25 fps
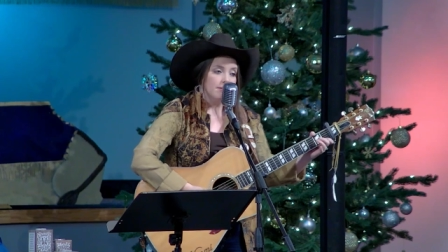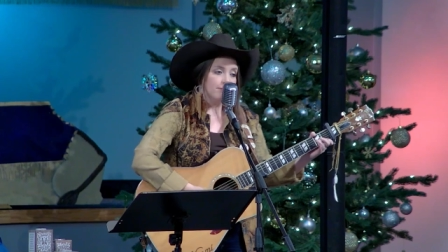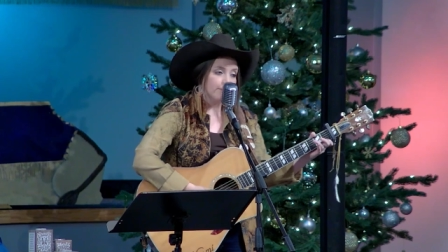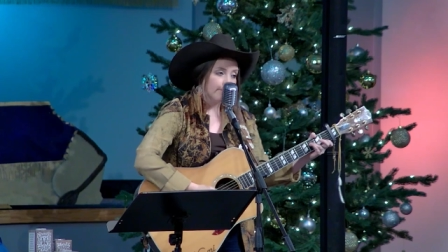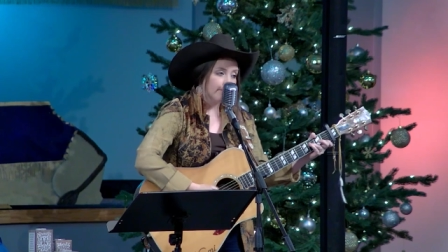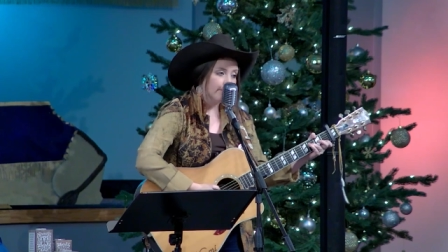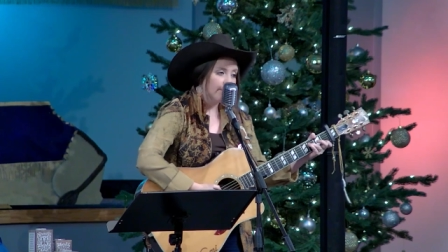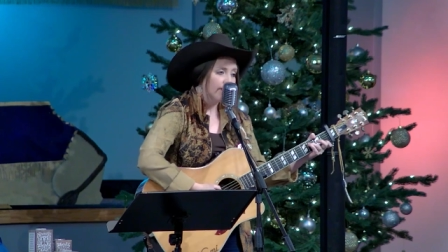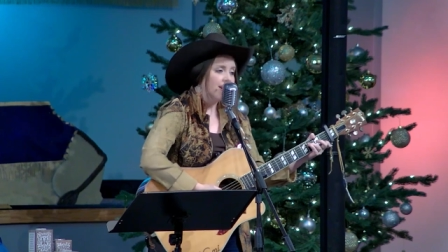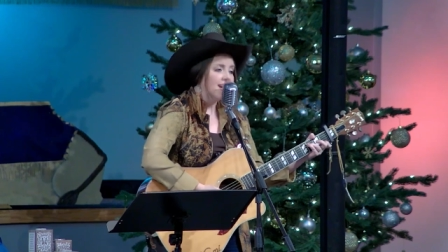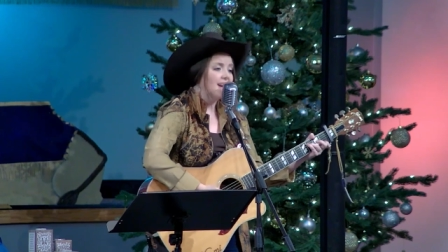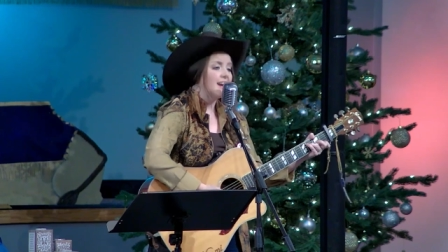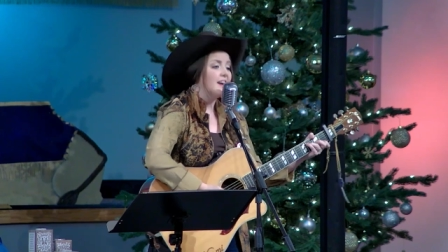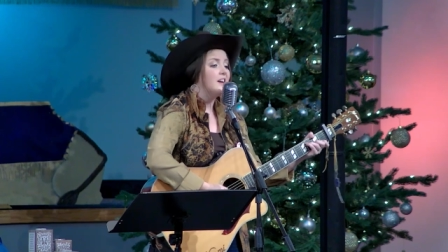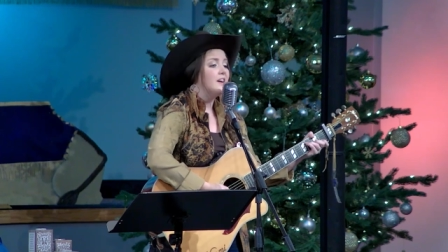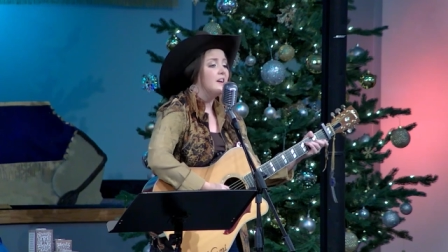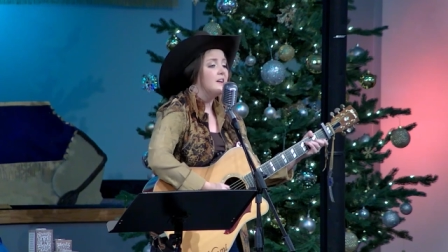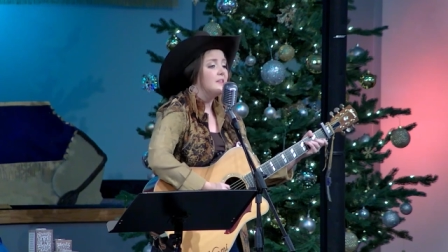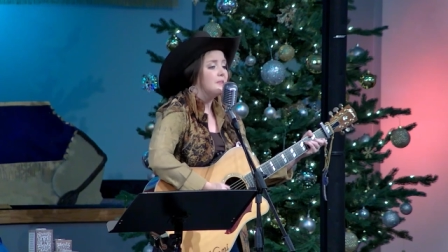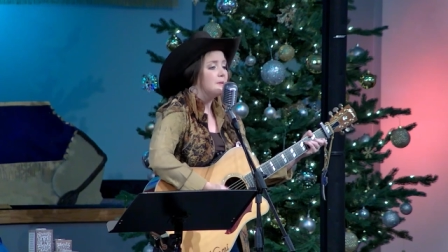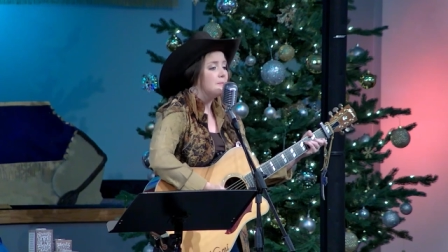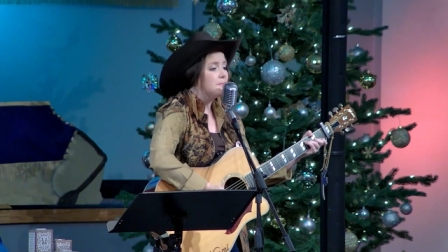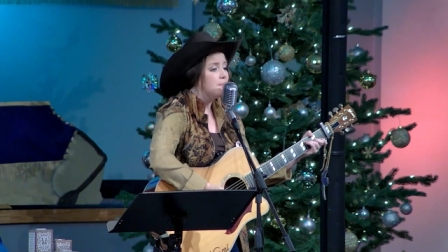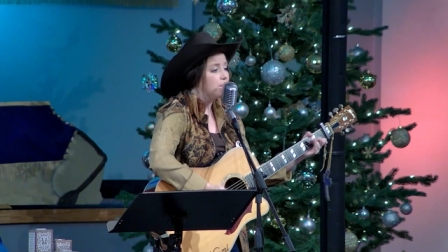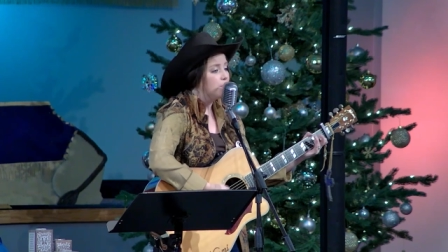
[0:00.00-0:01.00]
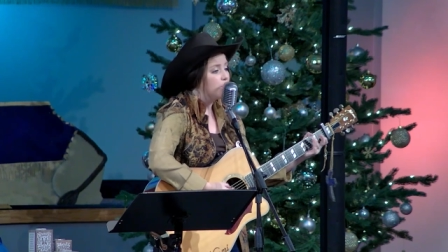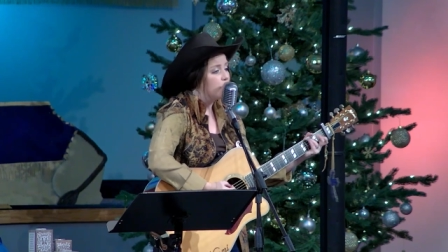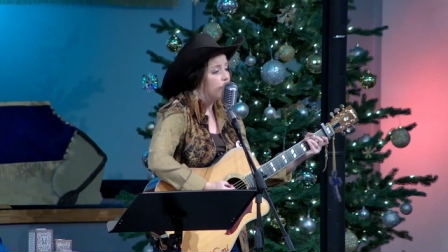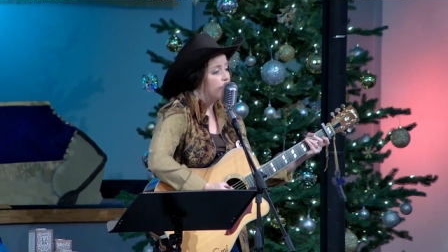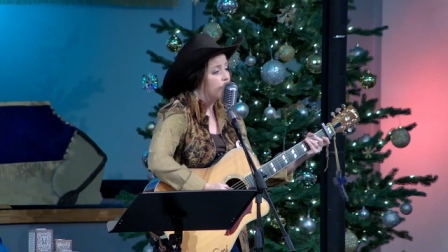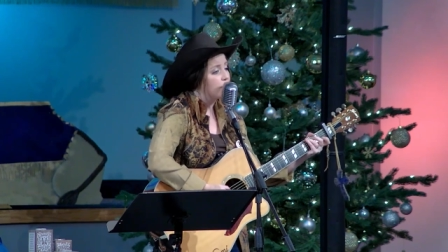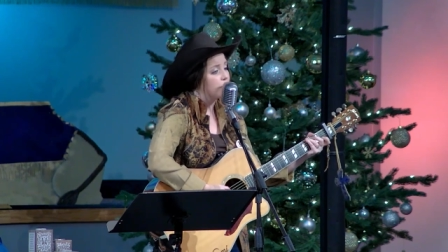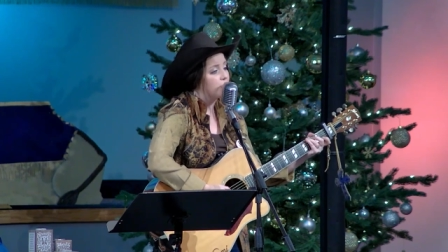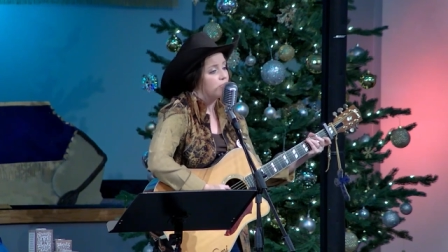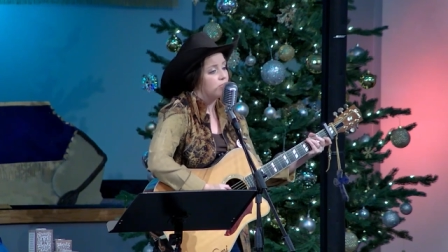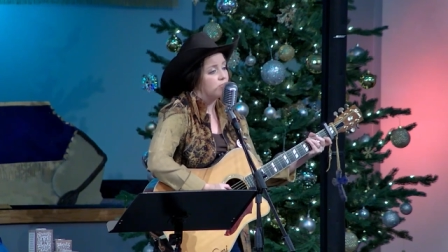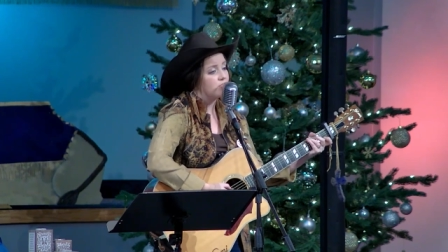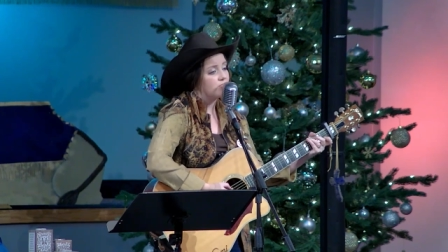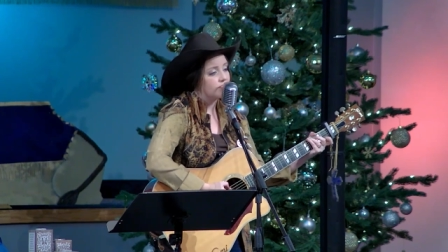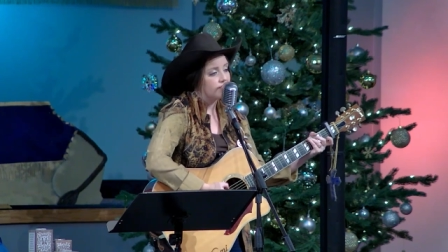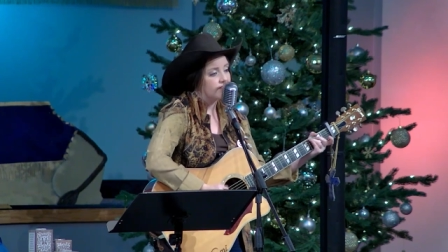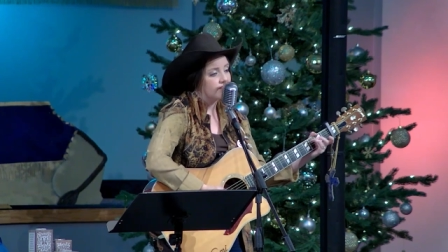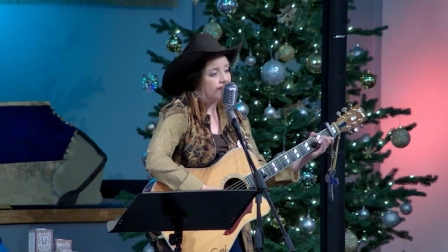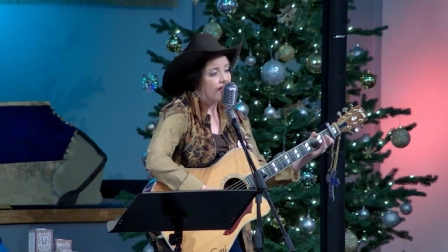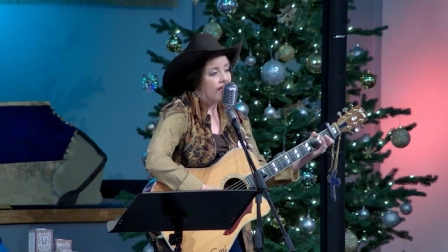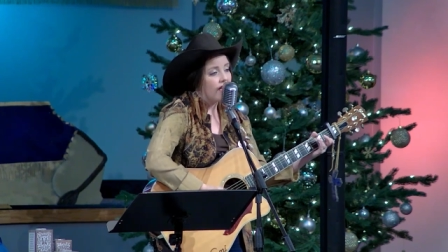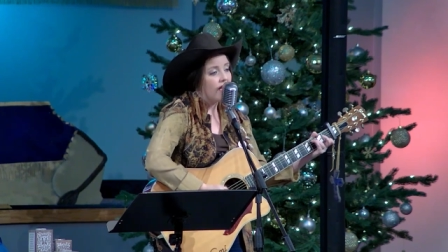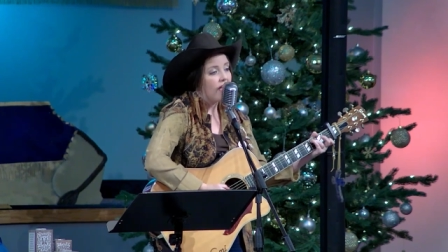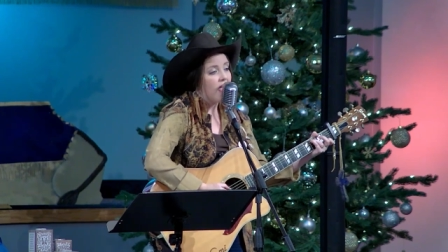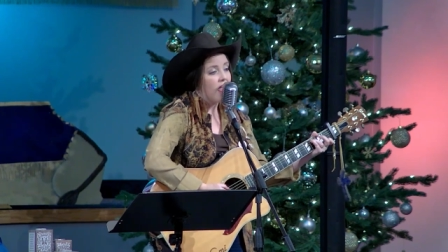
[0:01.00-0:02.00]
feared them both the
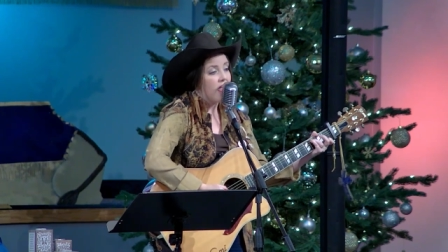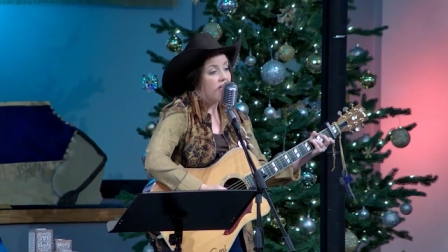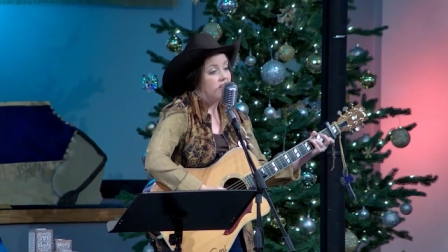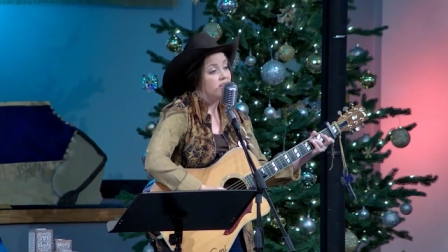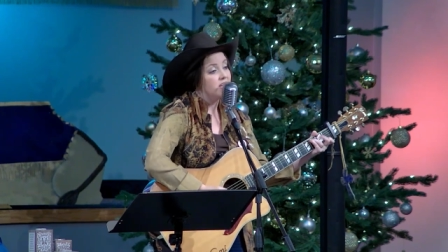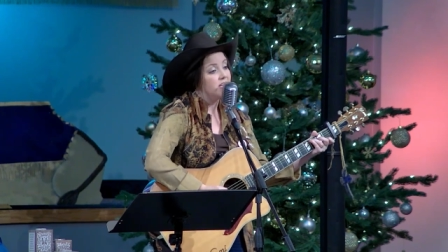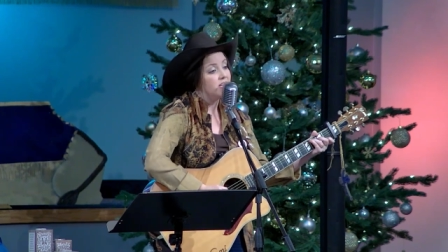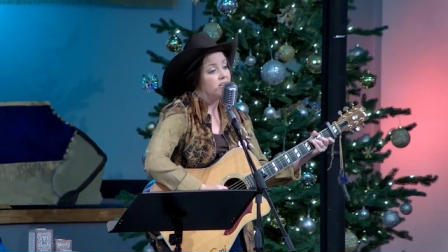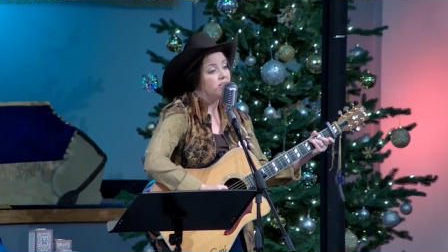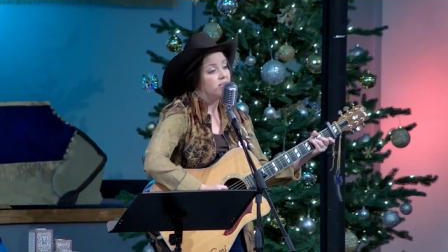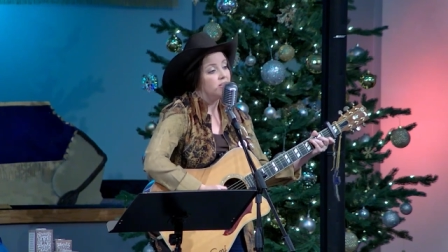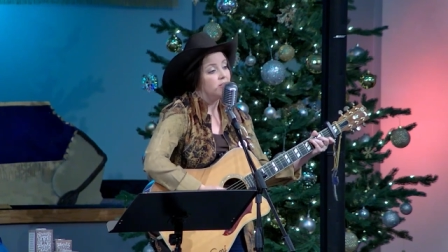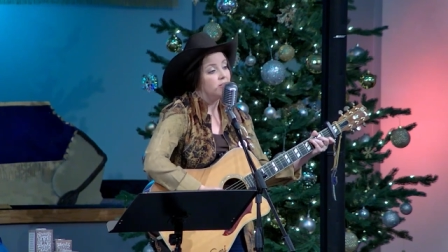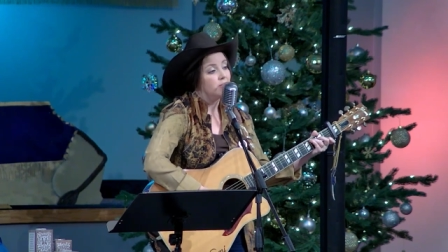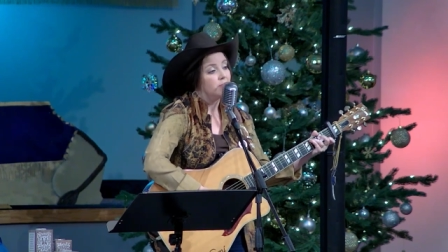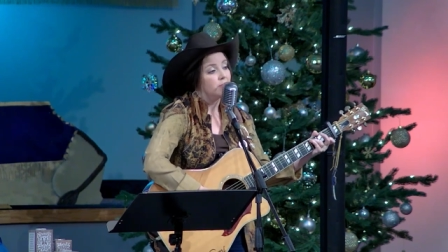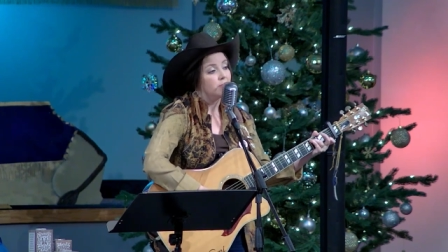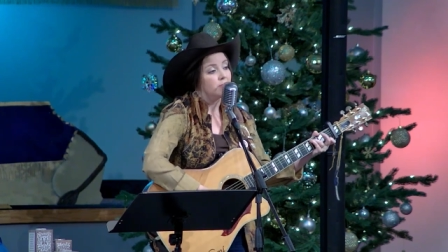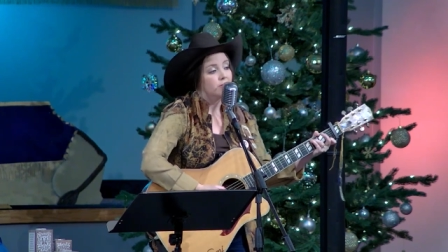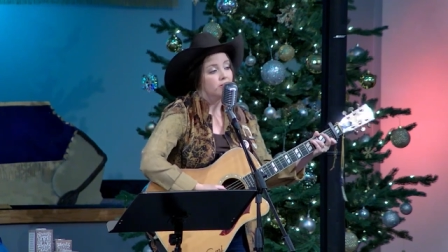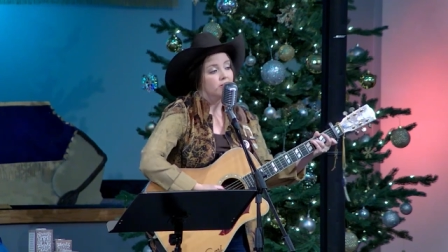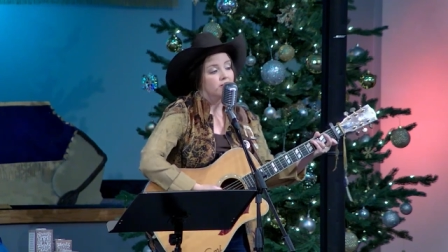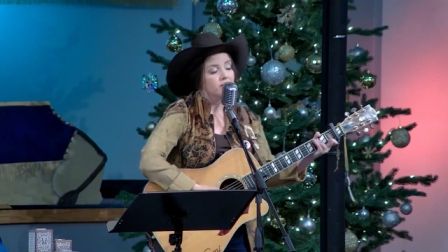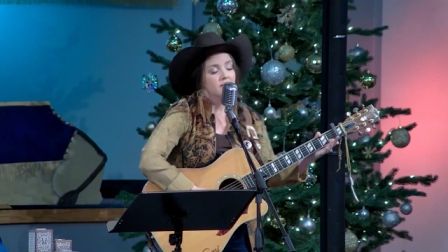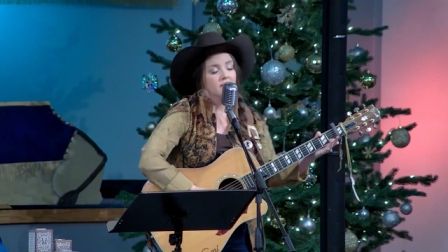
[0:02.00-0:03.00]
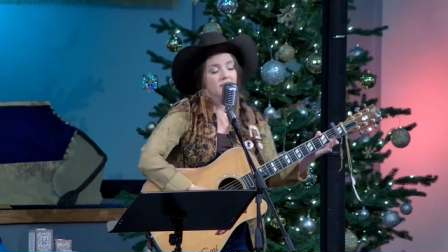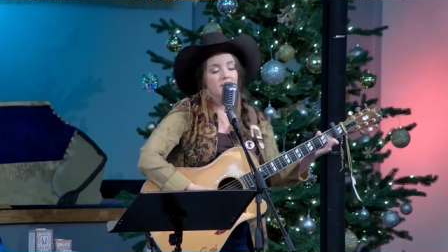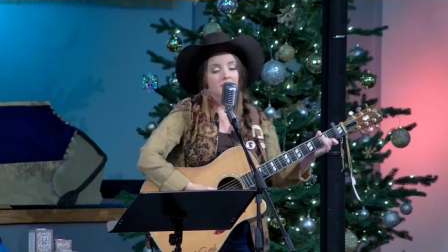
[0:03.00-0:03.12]
same.